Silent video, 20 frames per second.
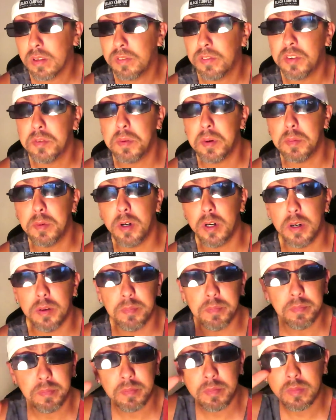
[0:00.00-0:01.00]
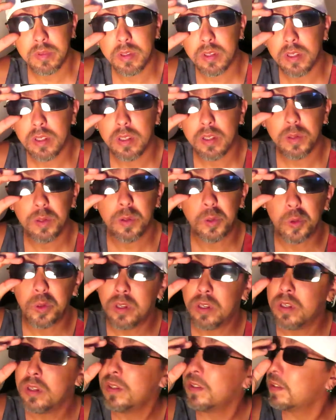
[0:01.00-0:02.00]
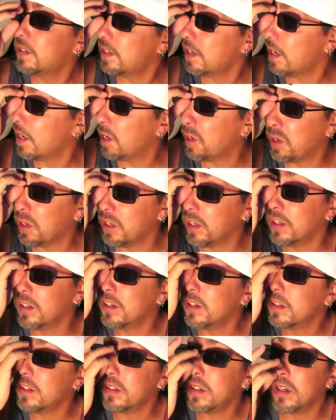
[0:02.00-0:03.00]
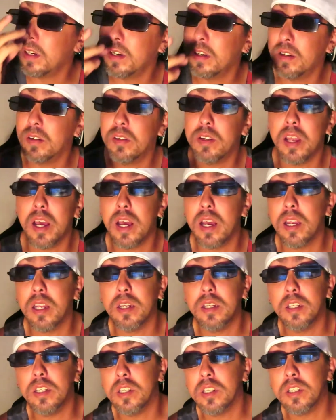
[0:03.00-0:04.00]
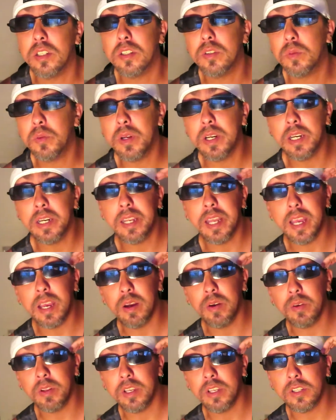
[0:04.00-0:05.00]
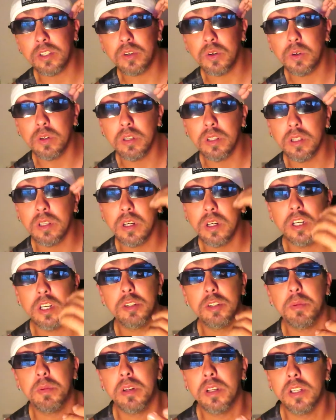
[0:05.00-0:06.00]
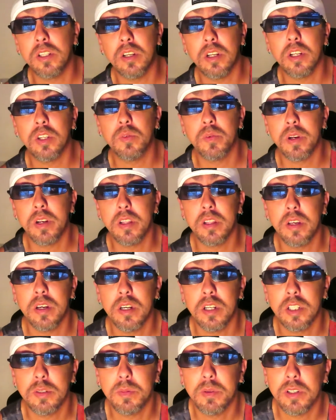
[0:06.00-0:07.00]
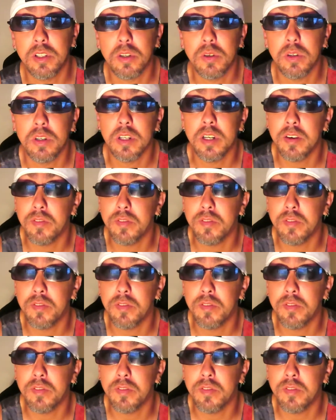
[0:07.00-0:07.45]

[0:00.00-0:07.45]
from my mom saying, you know, Dad just went down. He's going to the hospital. He's on his way to the hospital. He's going to